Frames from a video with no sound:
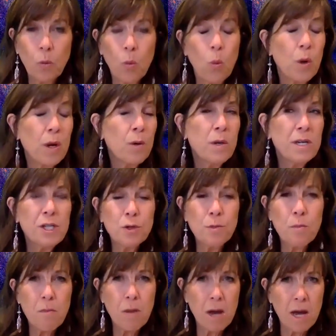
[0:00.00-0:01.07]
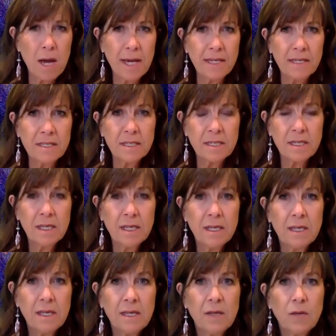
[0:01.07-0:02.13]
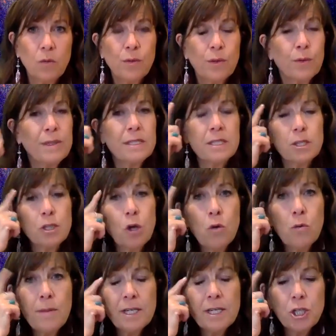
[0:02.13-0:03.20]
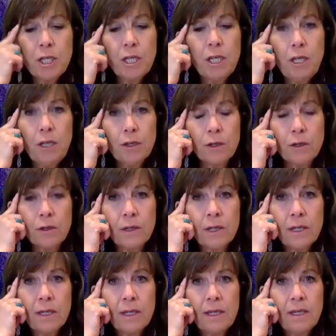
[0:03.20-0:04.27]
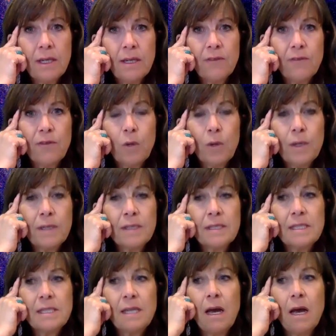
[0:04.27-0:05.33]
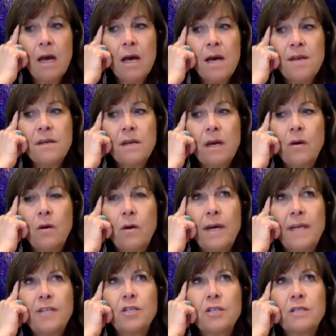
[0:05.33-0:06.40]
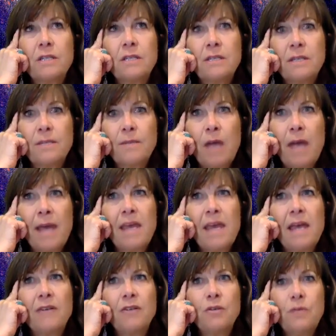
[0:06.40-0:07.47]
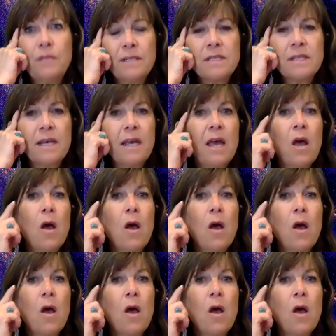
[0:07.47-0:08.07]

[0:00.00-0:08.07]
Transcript: Where was your mind? Were we so much here focused on, oh, I just did something, I can't do this?